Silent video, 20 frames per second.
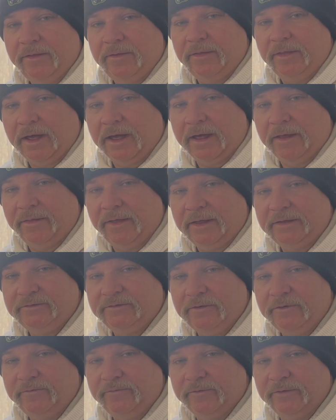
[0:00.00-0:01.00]
that's
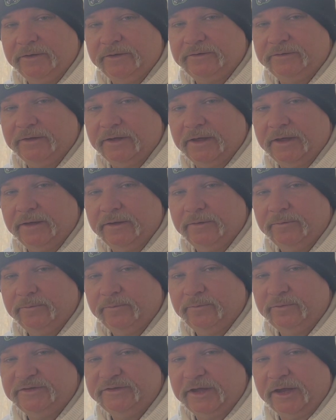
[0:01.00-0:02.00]
all for this
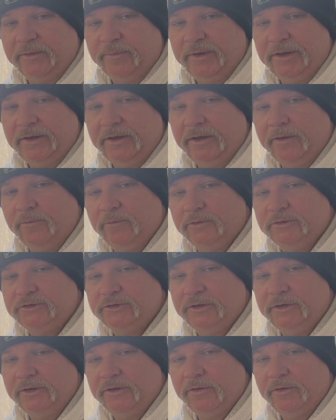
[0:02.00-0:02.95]
segment, and we'll show you the